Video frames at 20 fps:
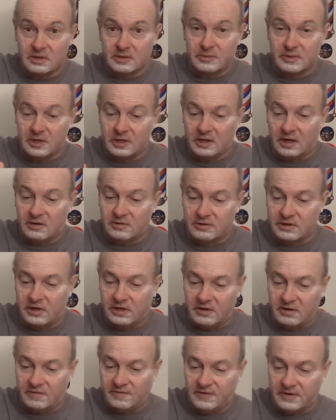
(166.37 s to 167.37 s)
I mean, I don't
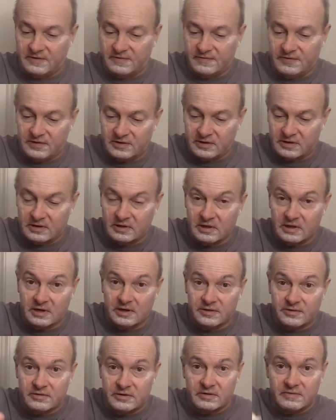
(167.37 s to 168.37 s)
care if I fling
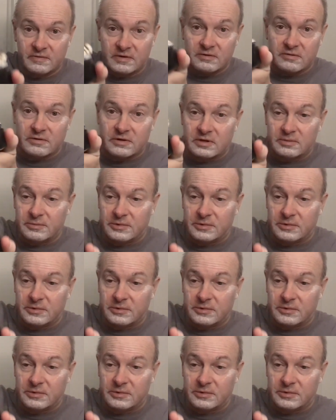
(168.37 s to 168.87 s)
lather everywhere.